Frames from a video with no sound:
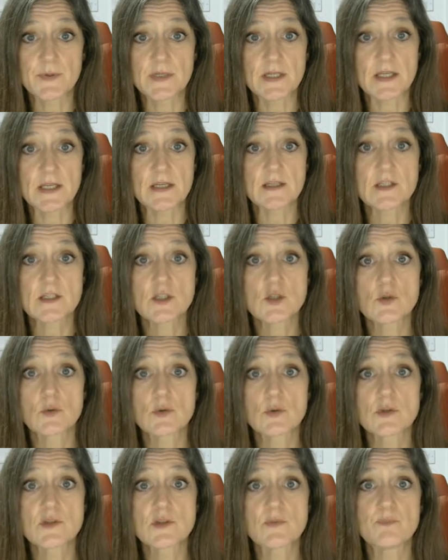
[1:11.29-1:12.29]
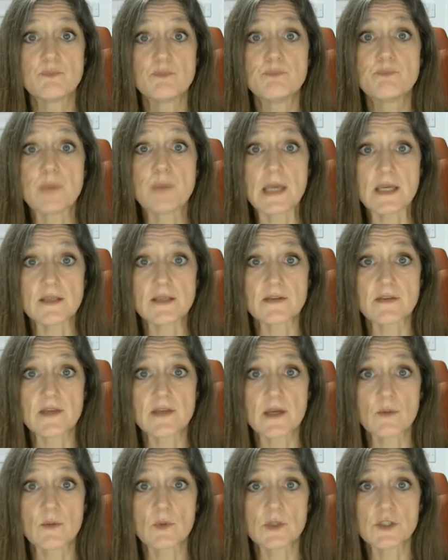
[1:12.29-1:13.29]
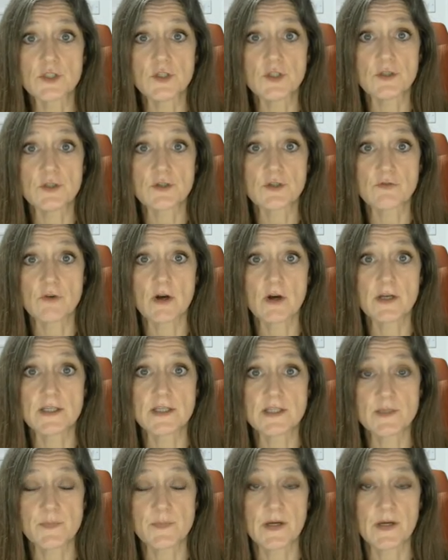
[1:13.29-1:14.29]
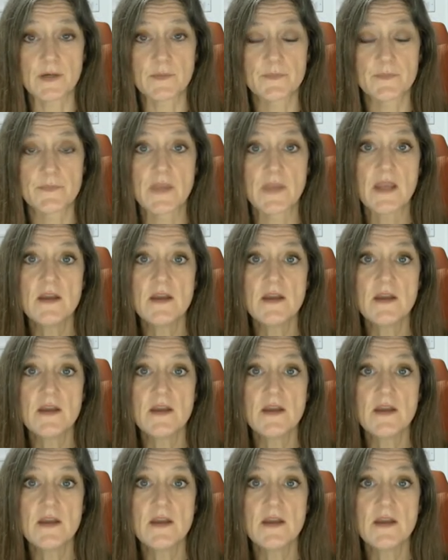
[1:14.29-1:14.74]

it is source B that they want you to write about.